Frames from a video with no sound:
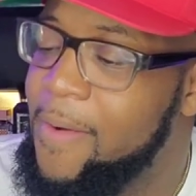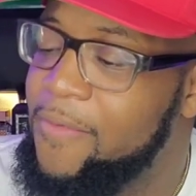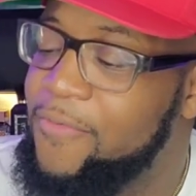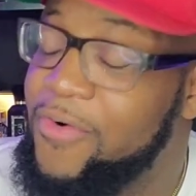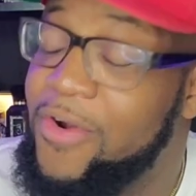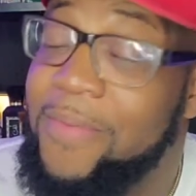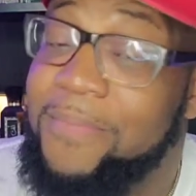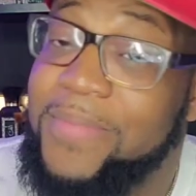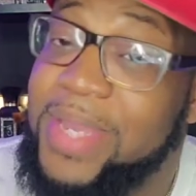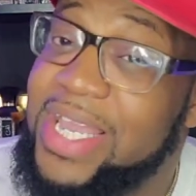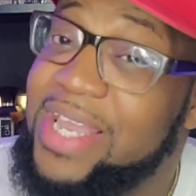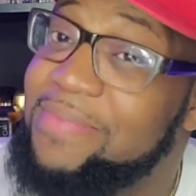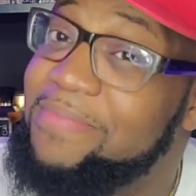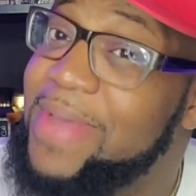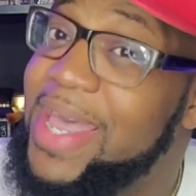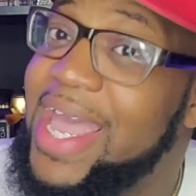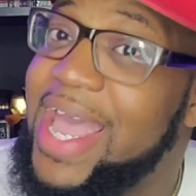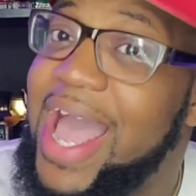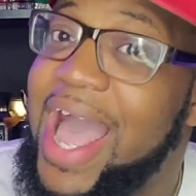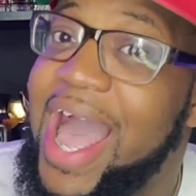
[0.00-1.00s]
for me,
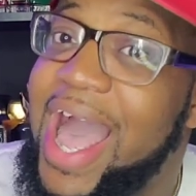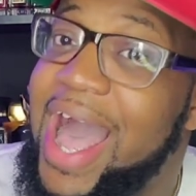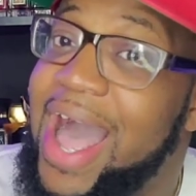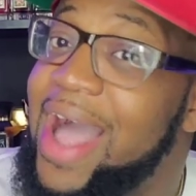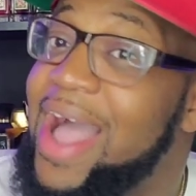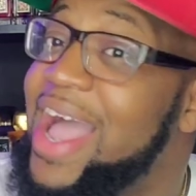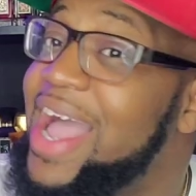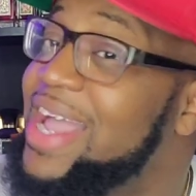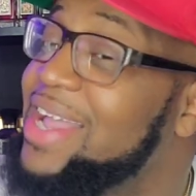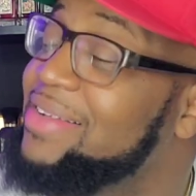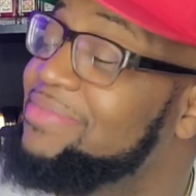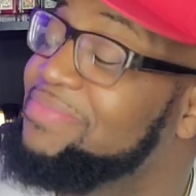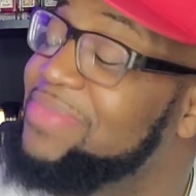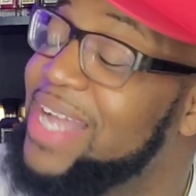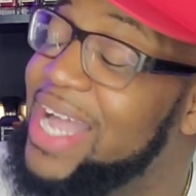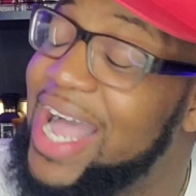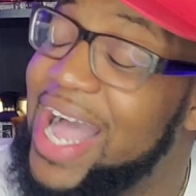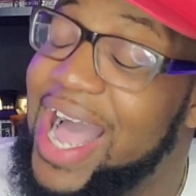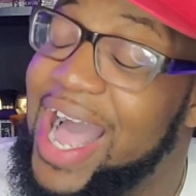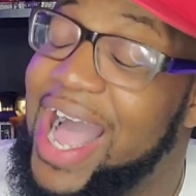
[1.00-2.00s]
man, I
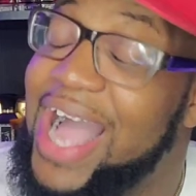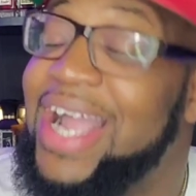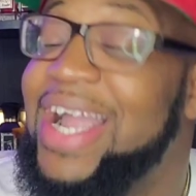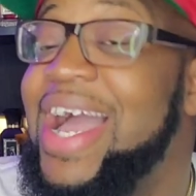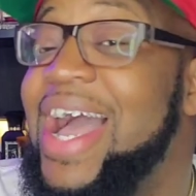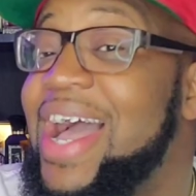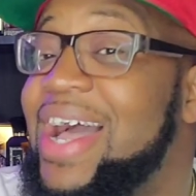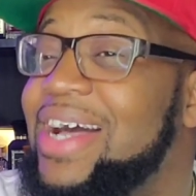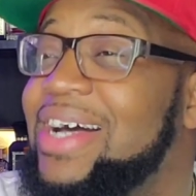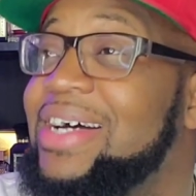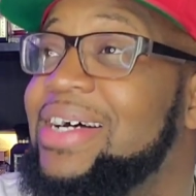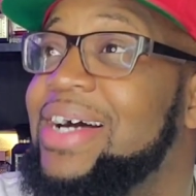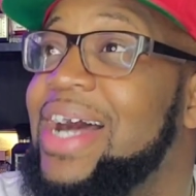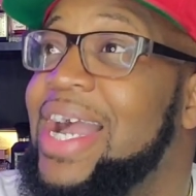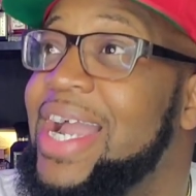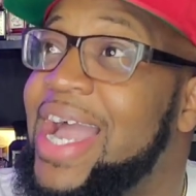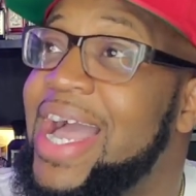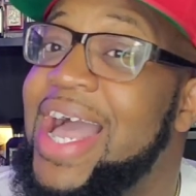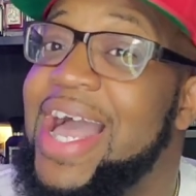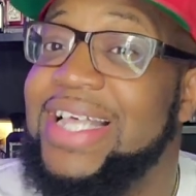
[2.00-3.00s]
got
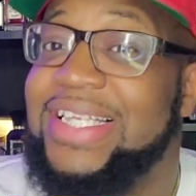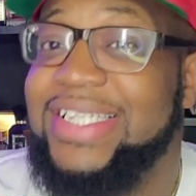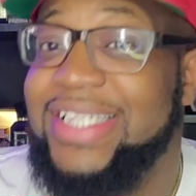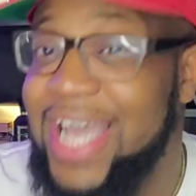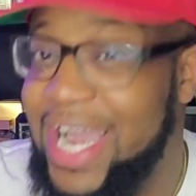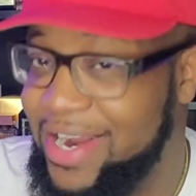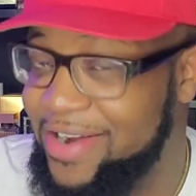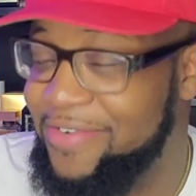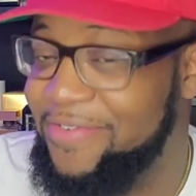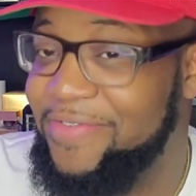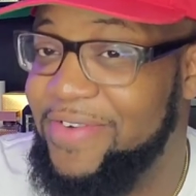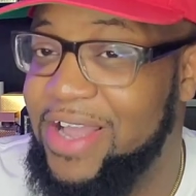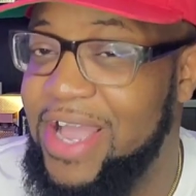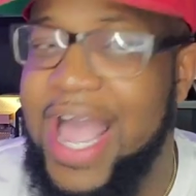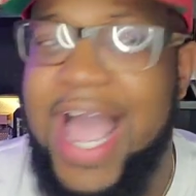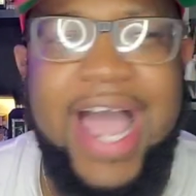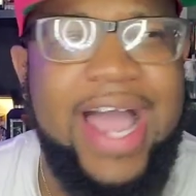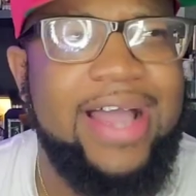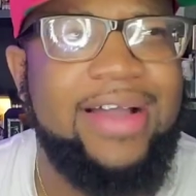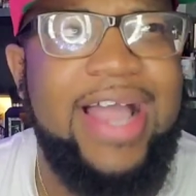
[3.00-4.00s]
side effect,
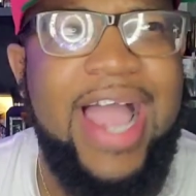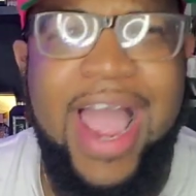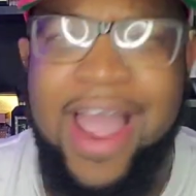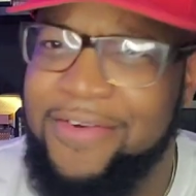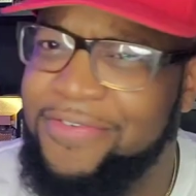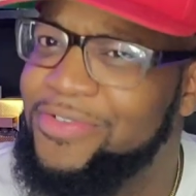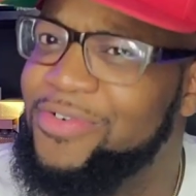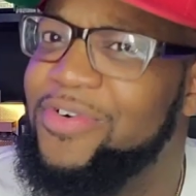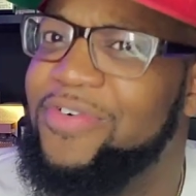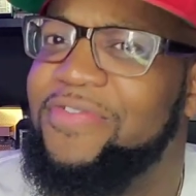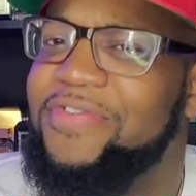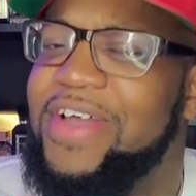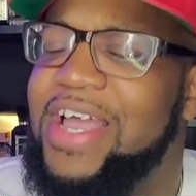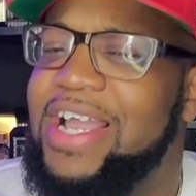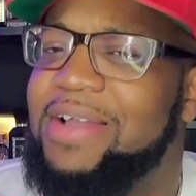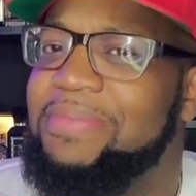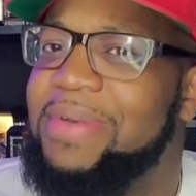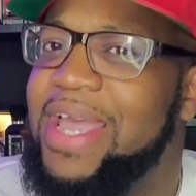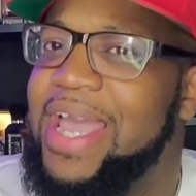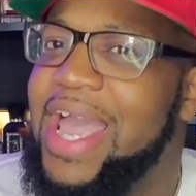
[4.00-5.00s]
after
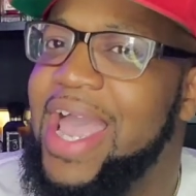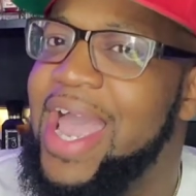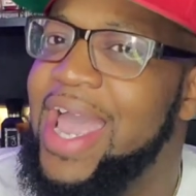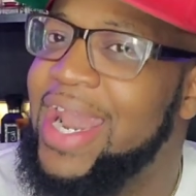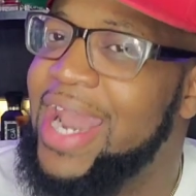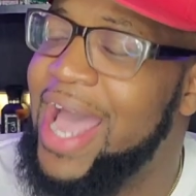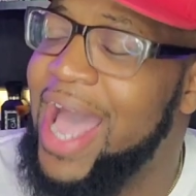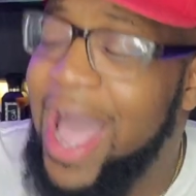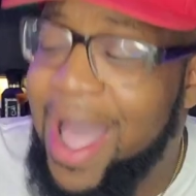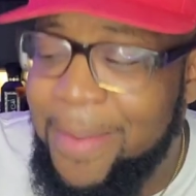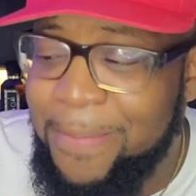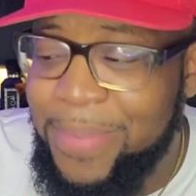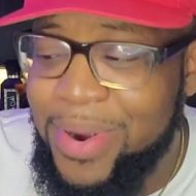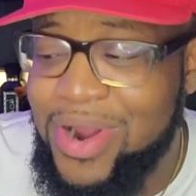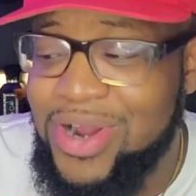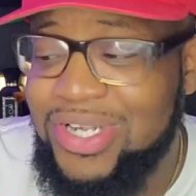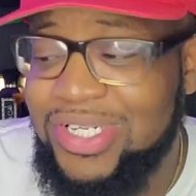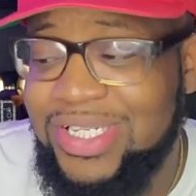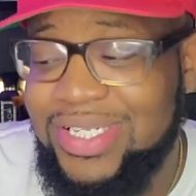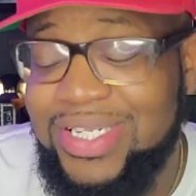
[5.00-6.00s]
effect, man, and I
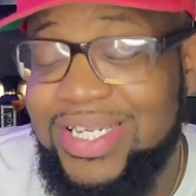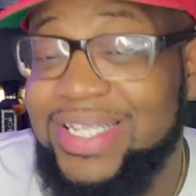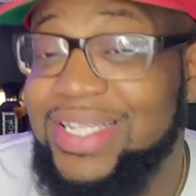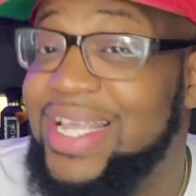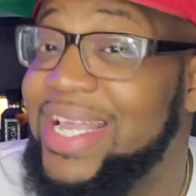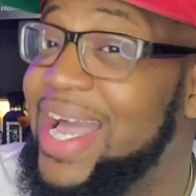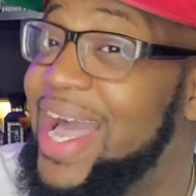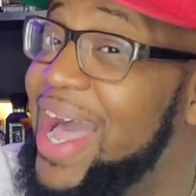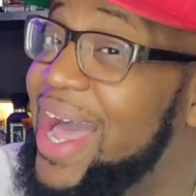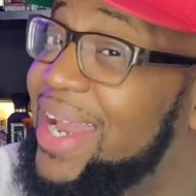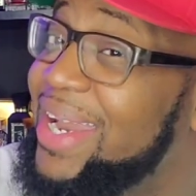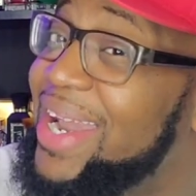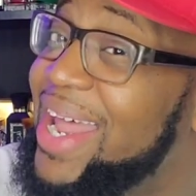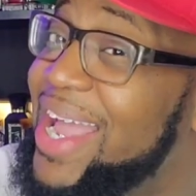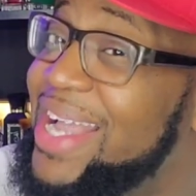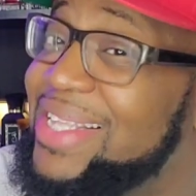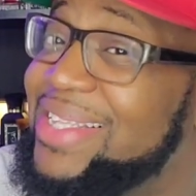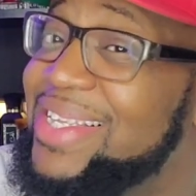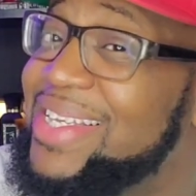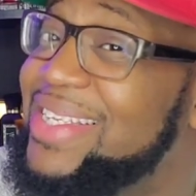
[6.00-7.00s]
personally think I
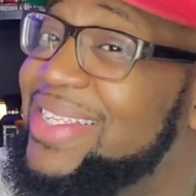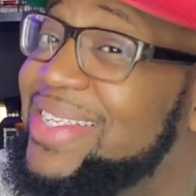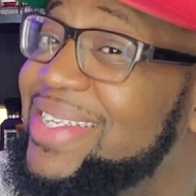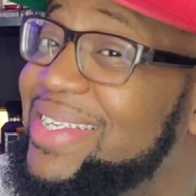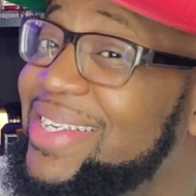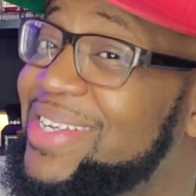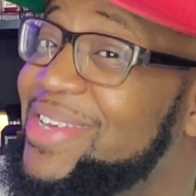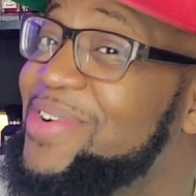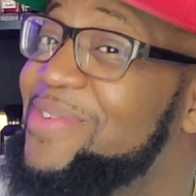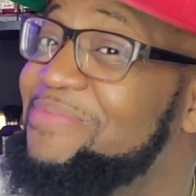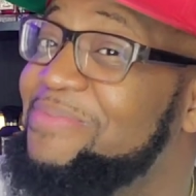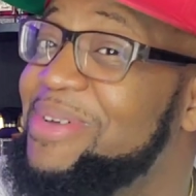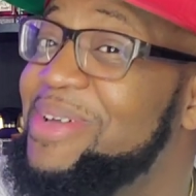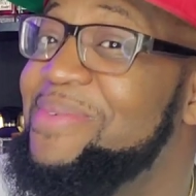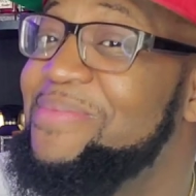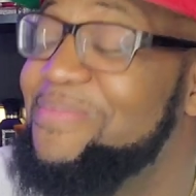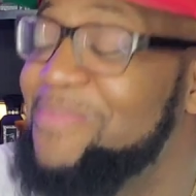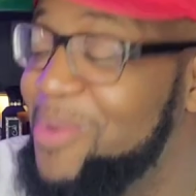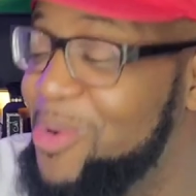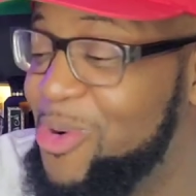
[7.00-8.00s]
like this a little
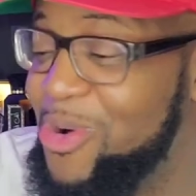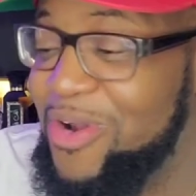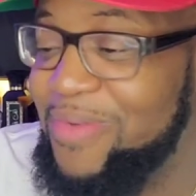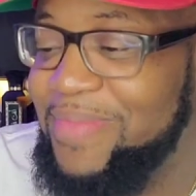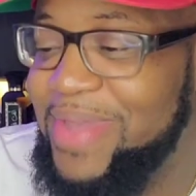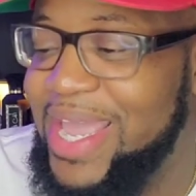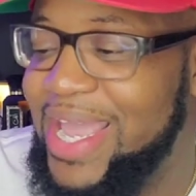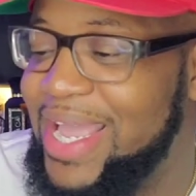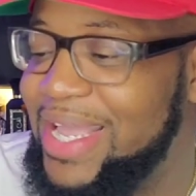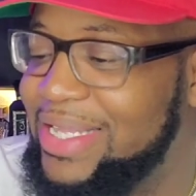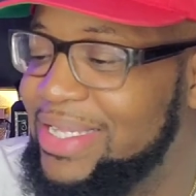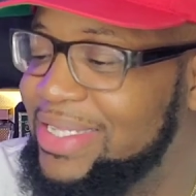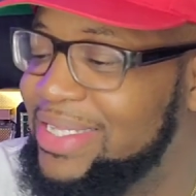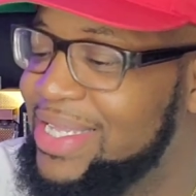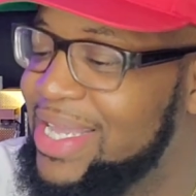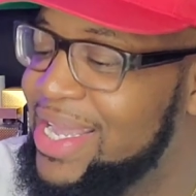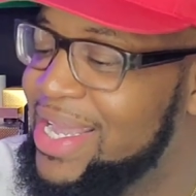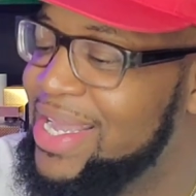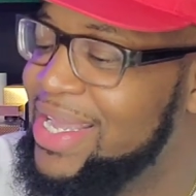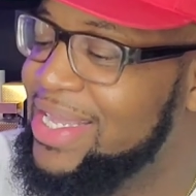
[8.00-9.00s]
bit more, man.
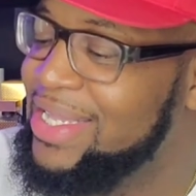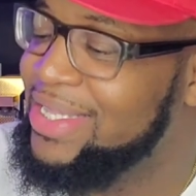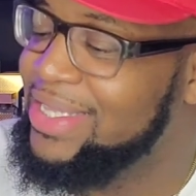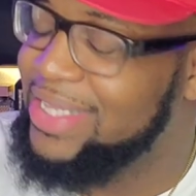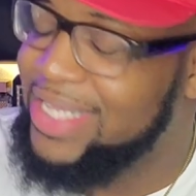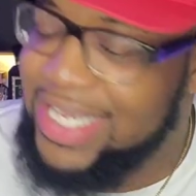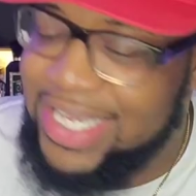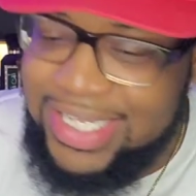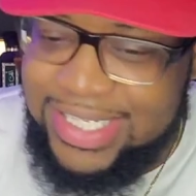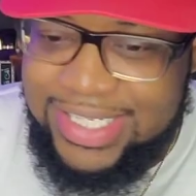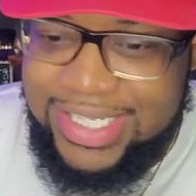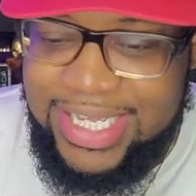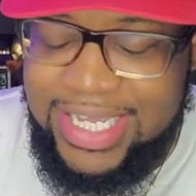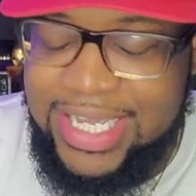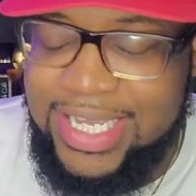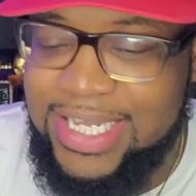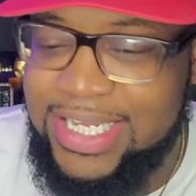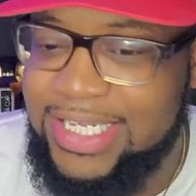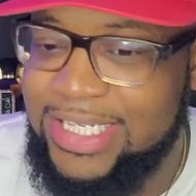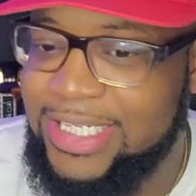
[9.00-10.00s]
This
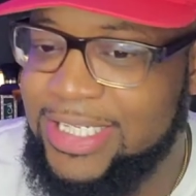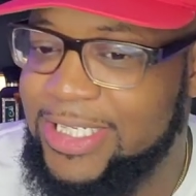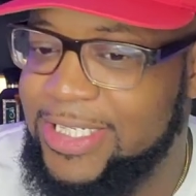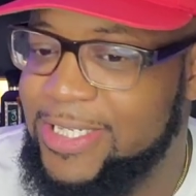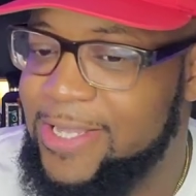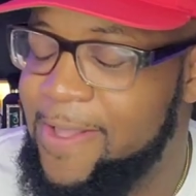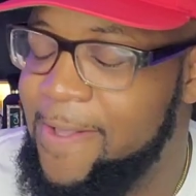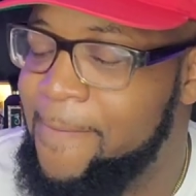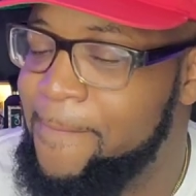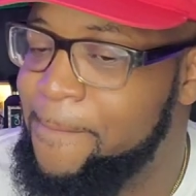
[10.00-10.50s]
is